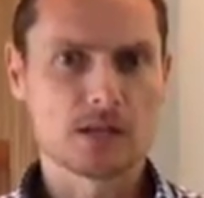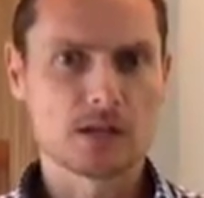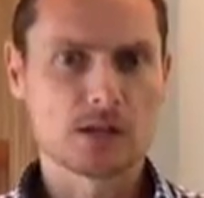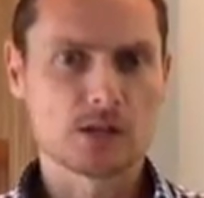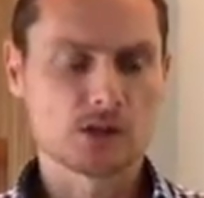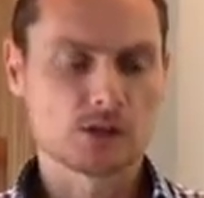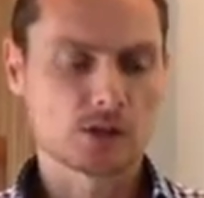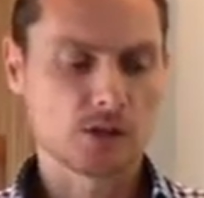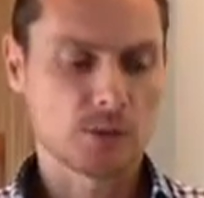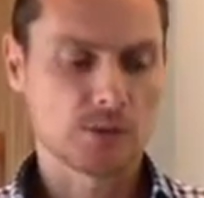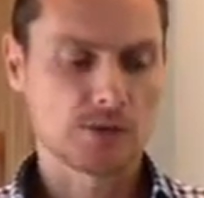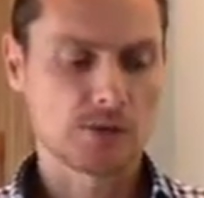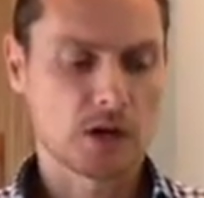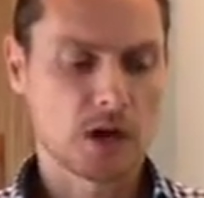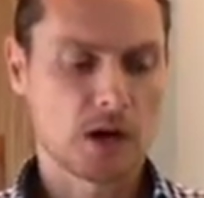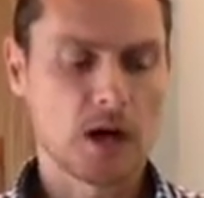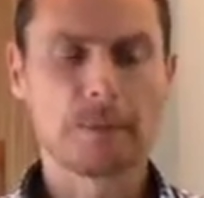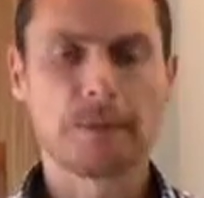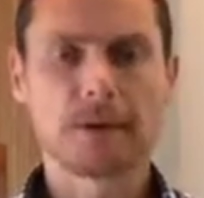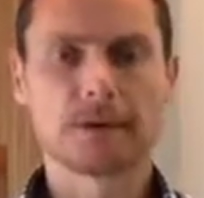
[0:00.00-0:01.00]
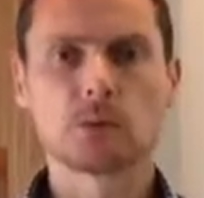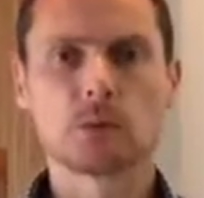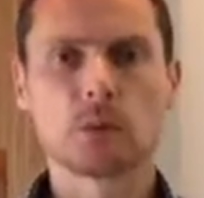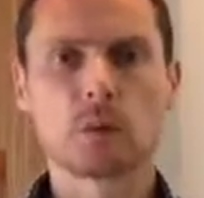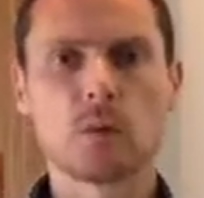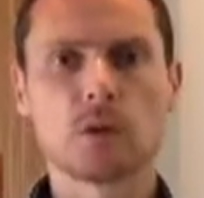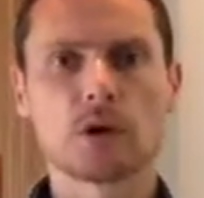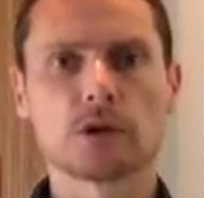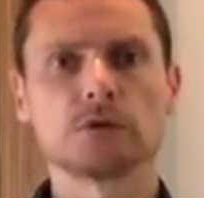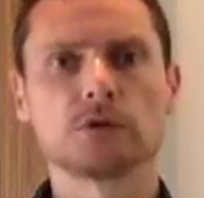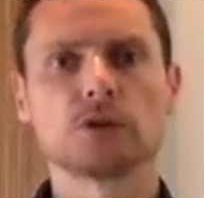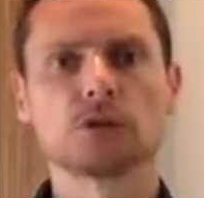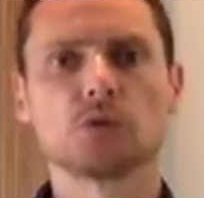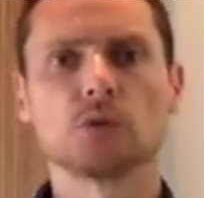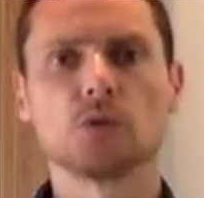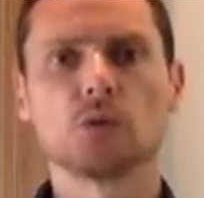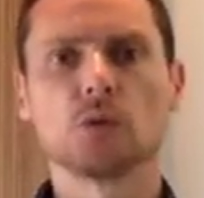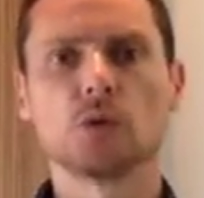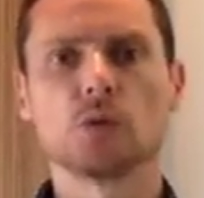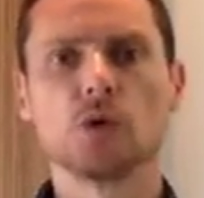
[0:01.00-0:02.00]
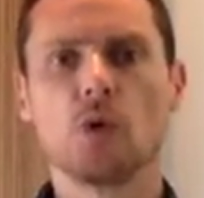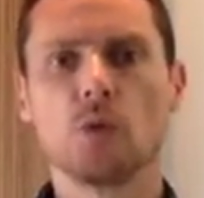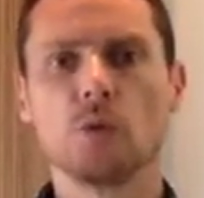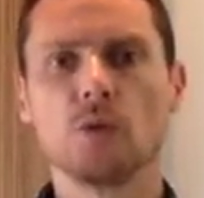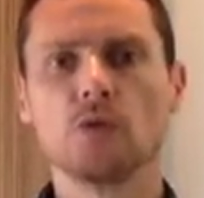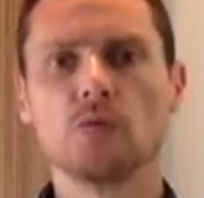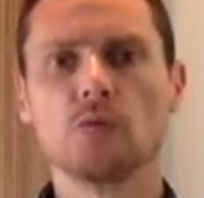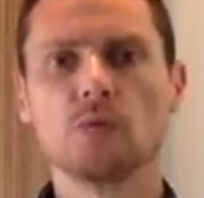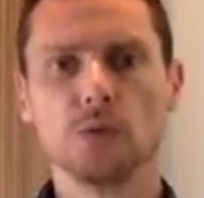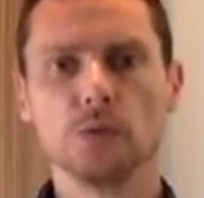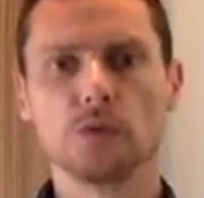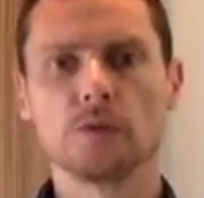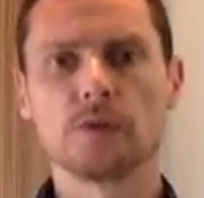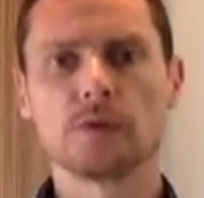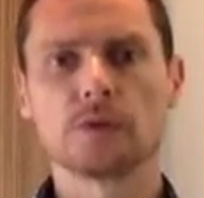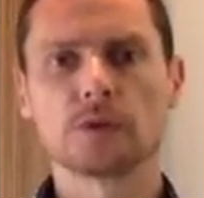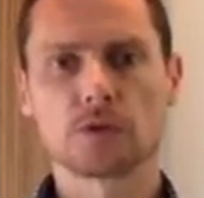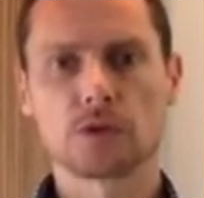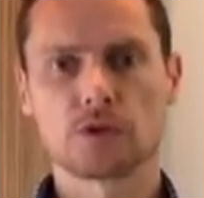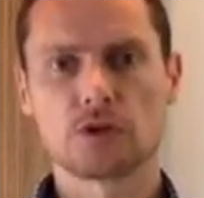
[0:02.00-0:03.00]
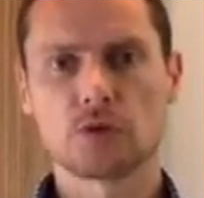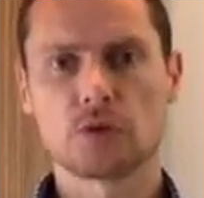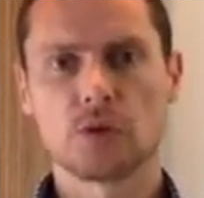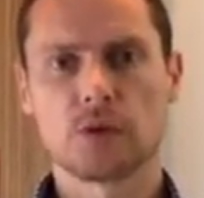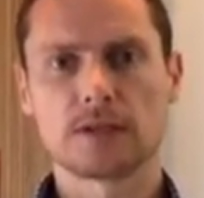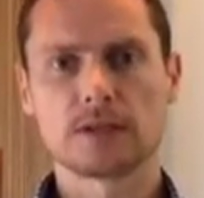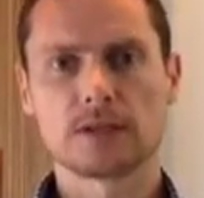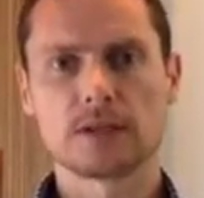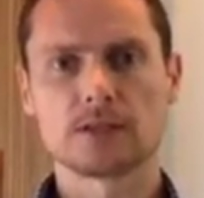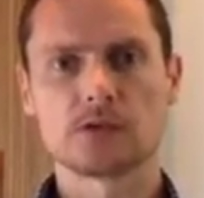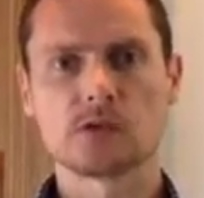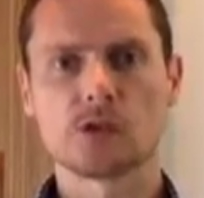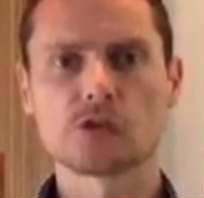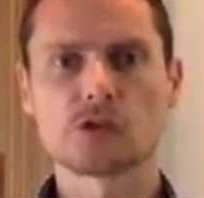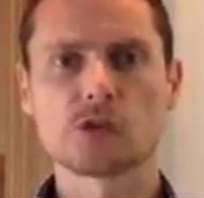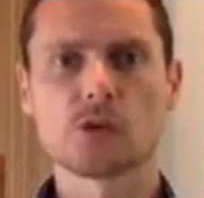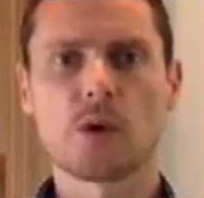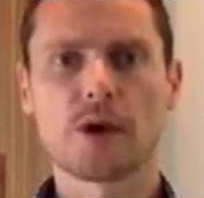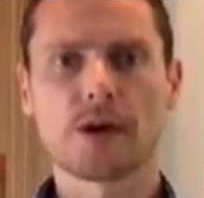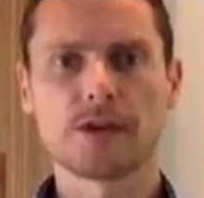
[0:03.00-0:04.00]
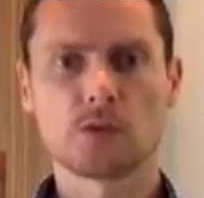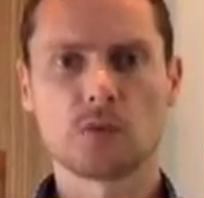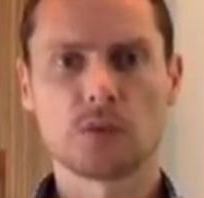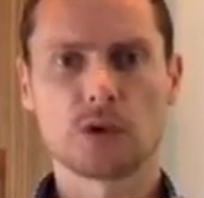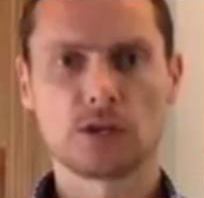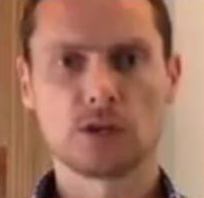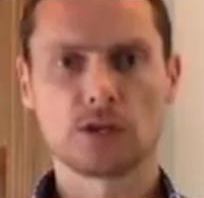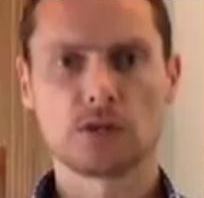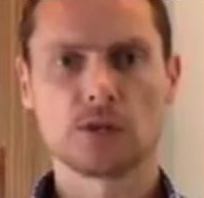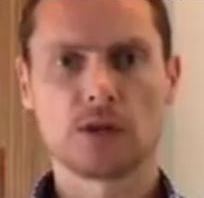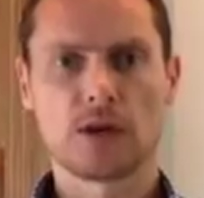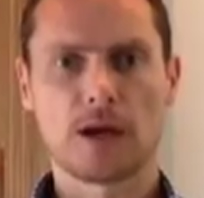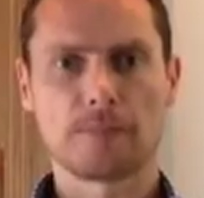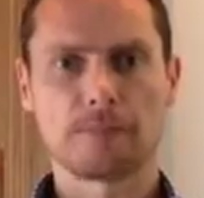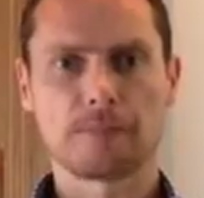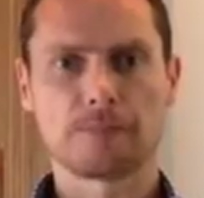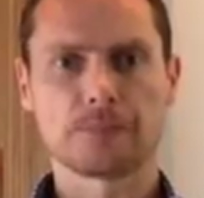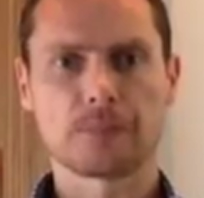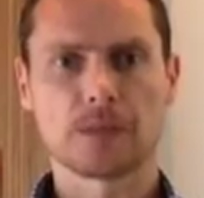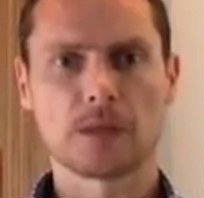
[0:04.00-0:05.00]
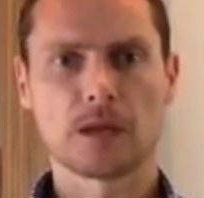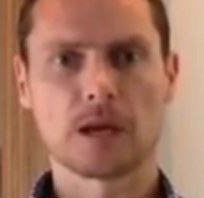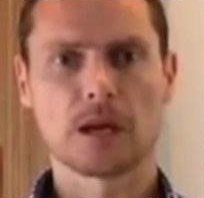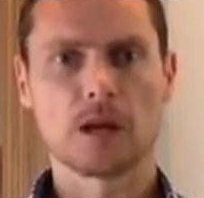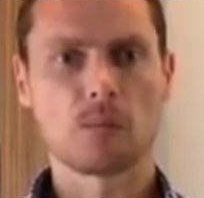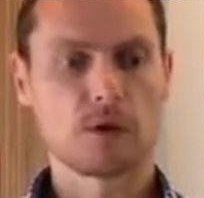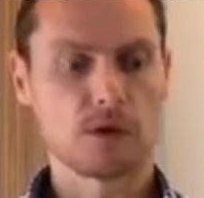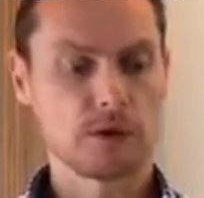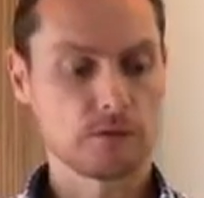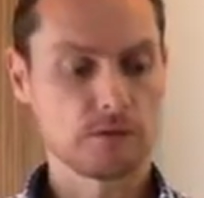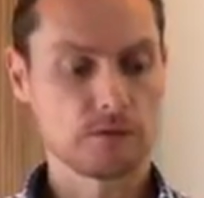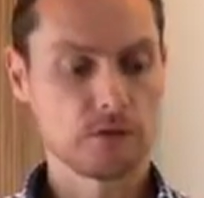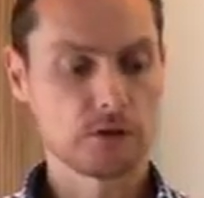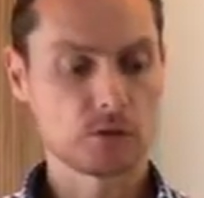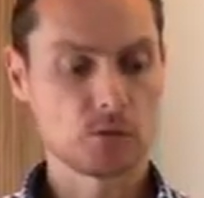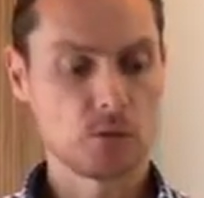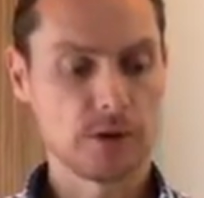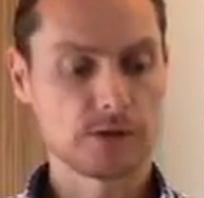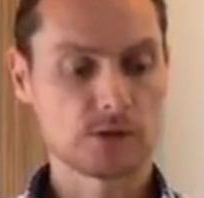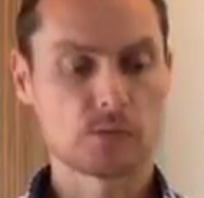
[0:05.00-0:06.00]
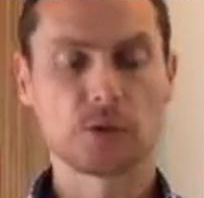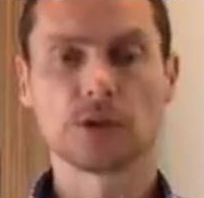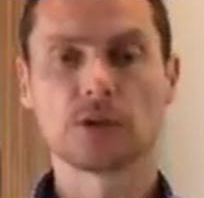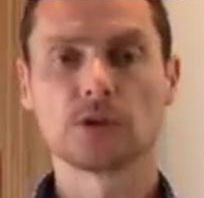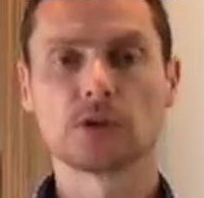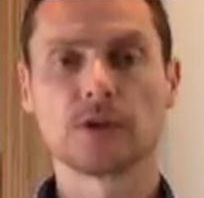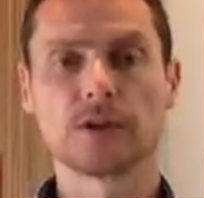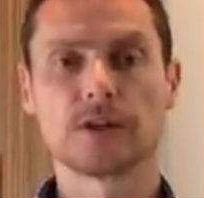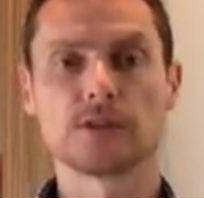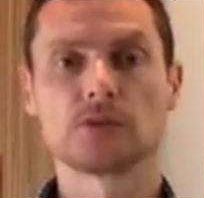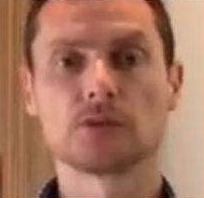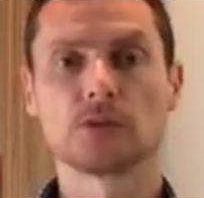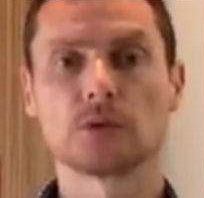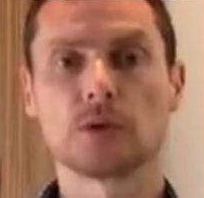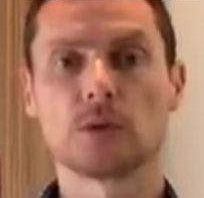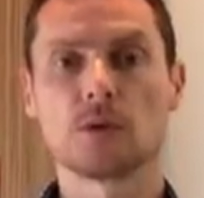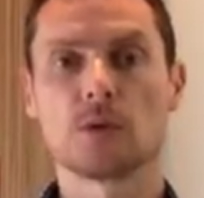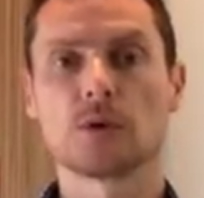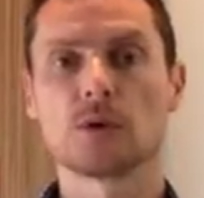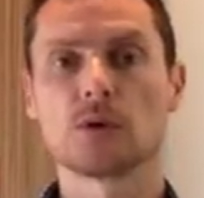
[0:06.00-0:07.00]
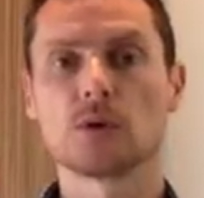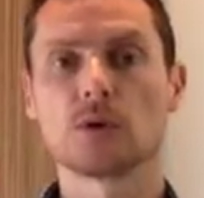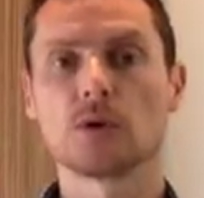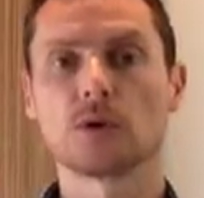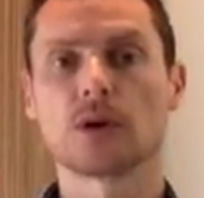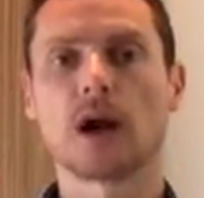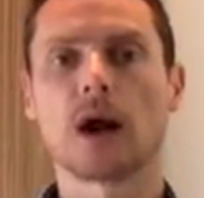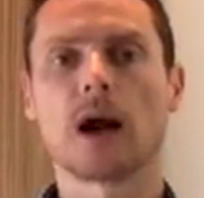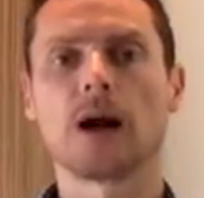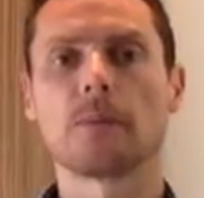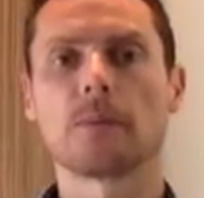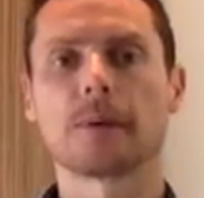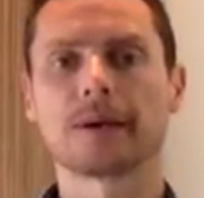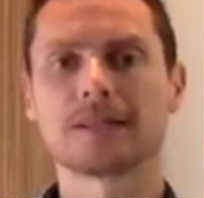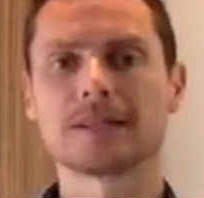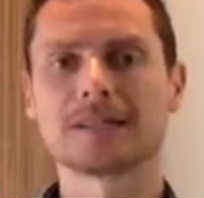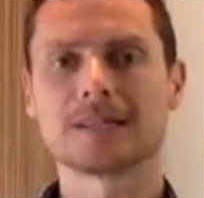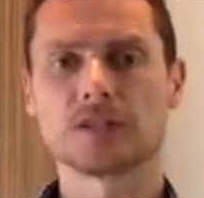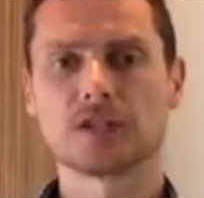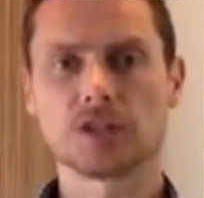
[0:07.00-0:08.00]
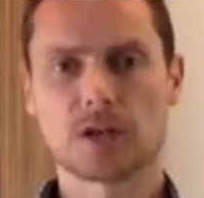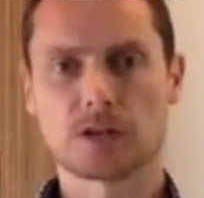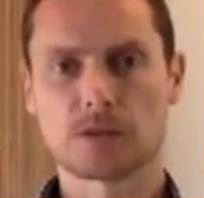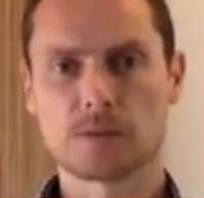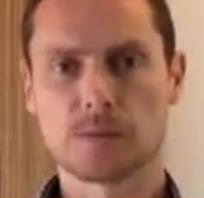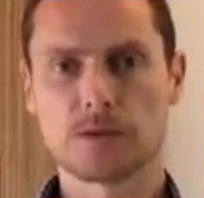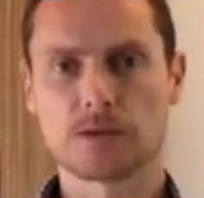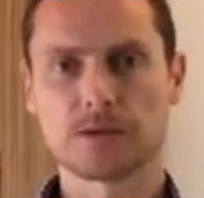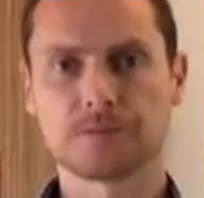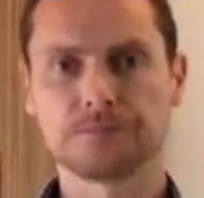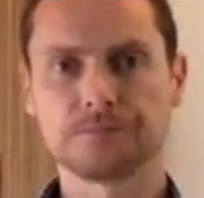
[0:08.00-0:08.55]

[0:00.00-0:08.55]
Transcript: So as a chiropractor, we want to restore normal movement to a joint, and there's lots of ways we can do that. And one of the first ways we can do that is doing what we call a chiropractic adjustment.